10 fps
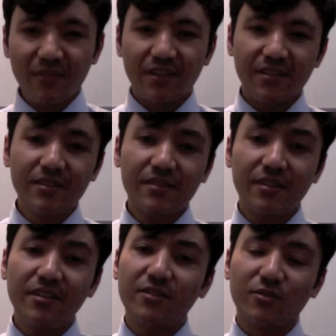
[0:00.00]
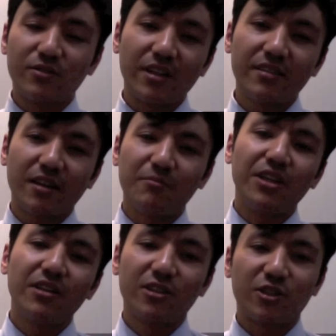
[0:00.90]
instead to say some
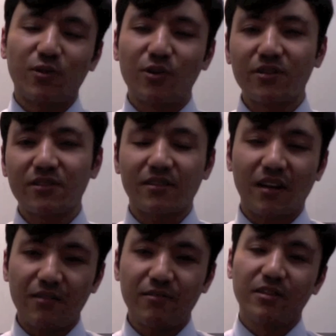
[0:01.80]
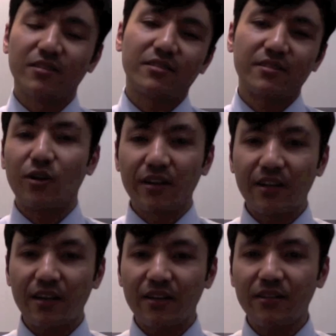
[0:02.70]
English words, I will say
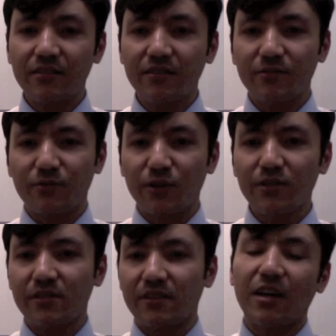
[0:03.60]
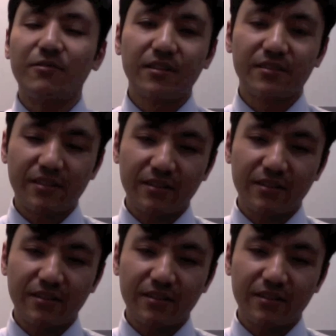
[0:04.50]
Korean first, and I will